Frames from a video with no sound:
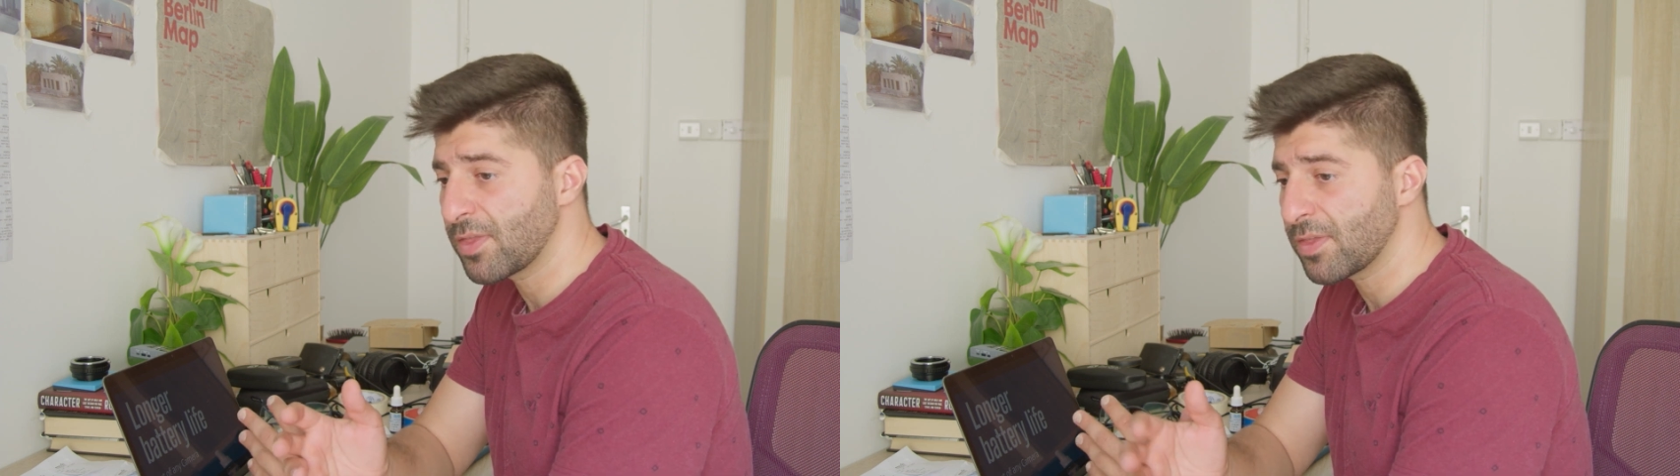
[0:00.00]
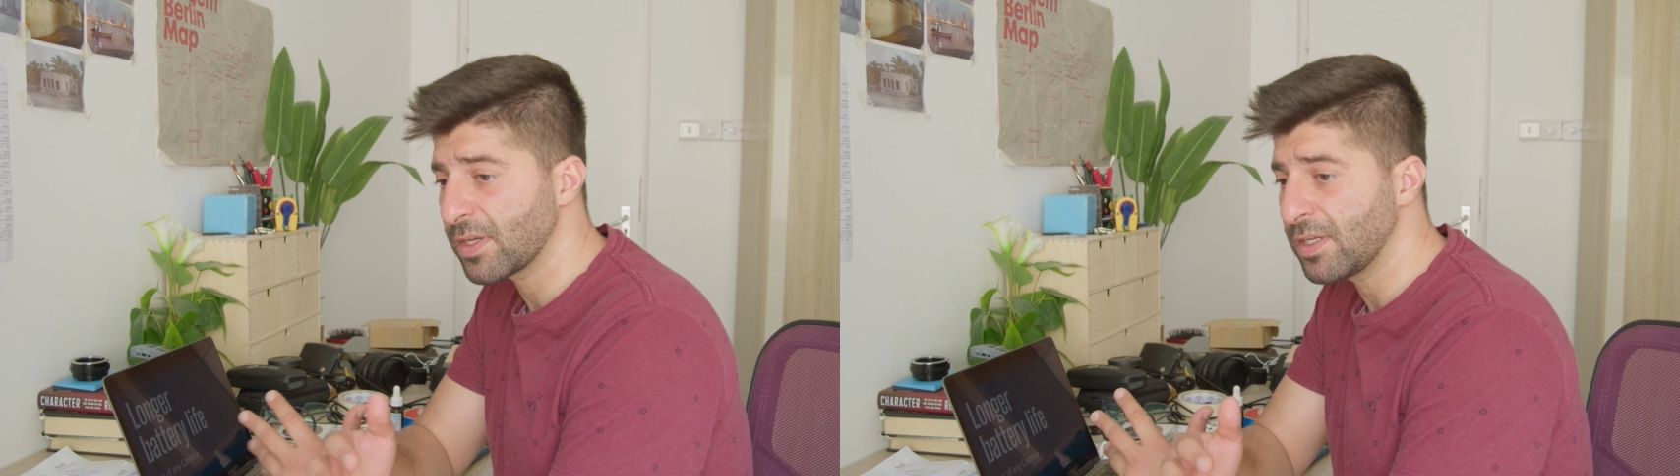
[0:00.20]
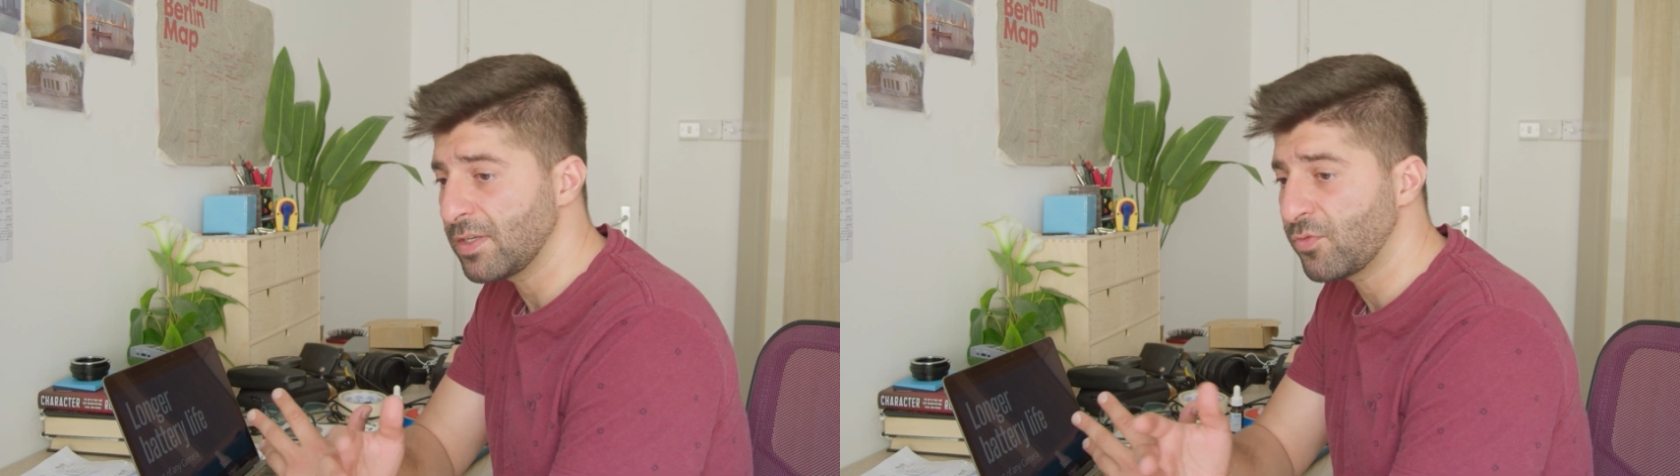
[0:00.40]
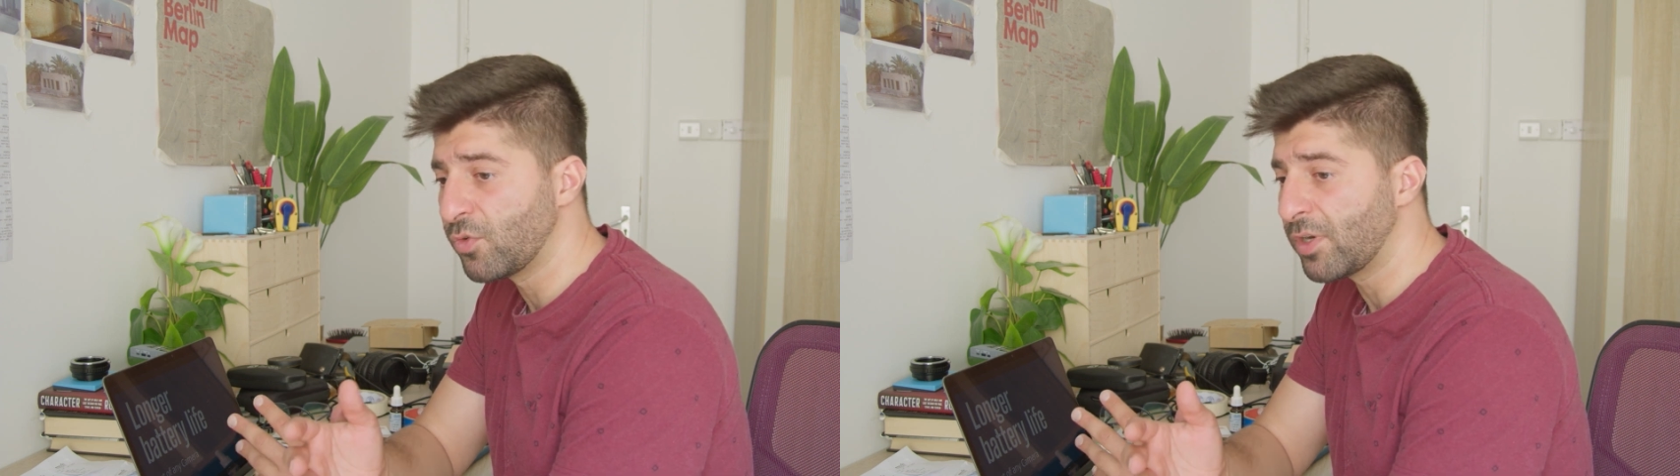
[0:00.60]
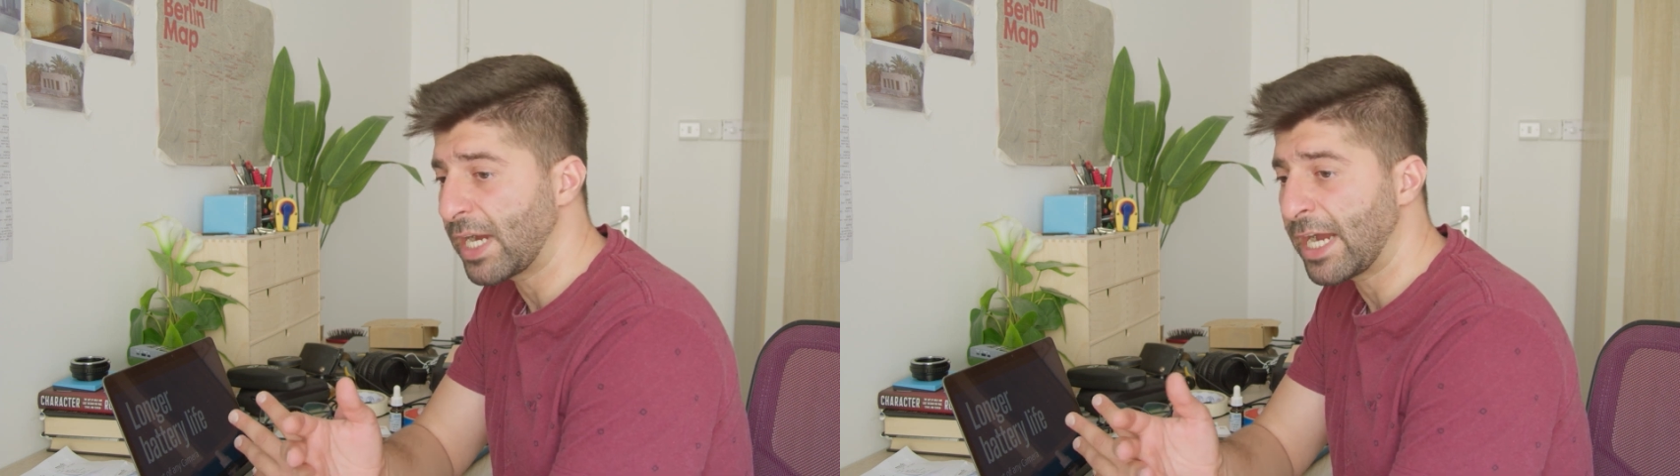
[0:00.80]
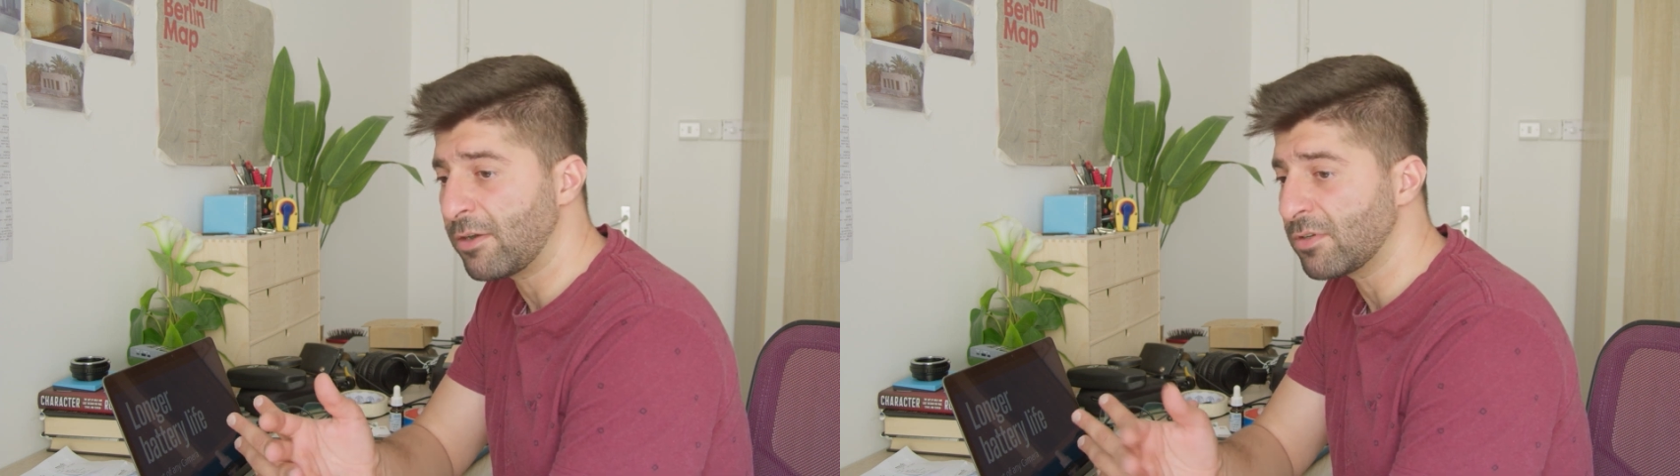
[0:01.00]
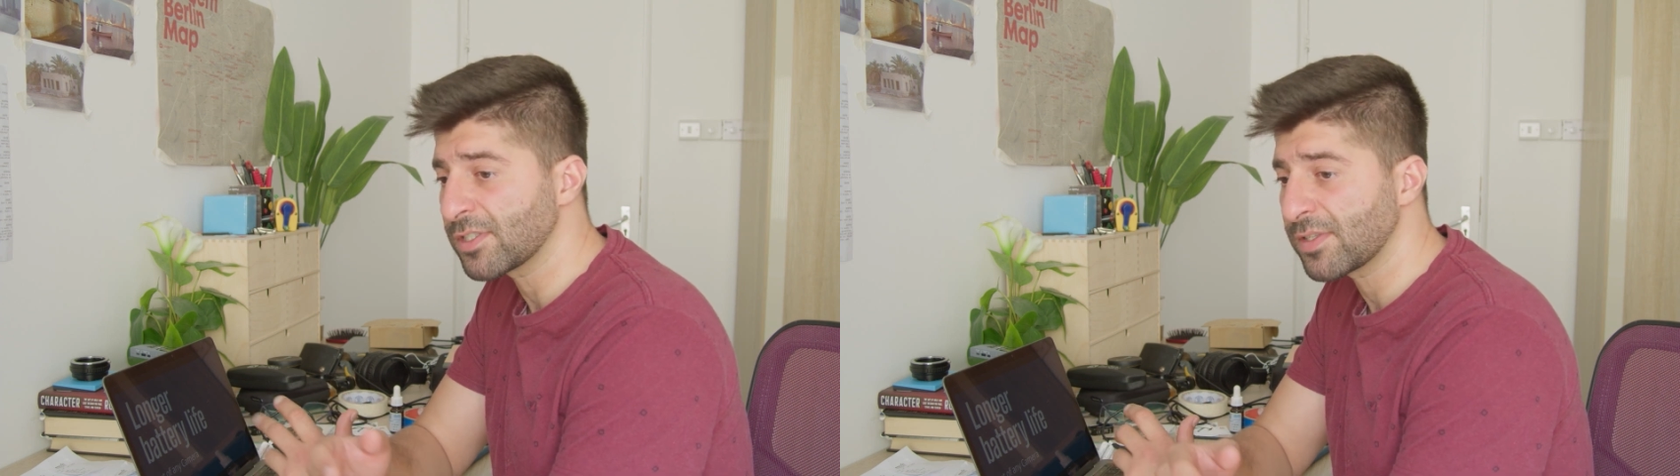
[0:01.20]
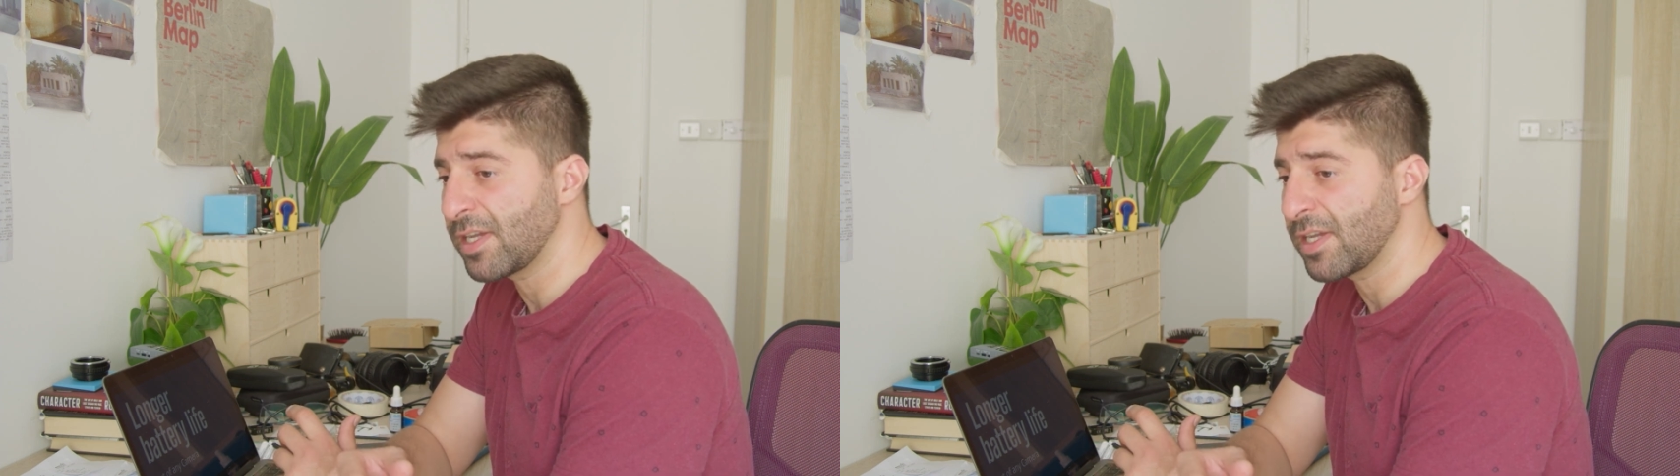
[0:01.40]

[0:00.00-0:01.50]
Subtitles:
3-4 hours,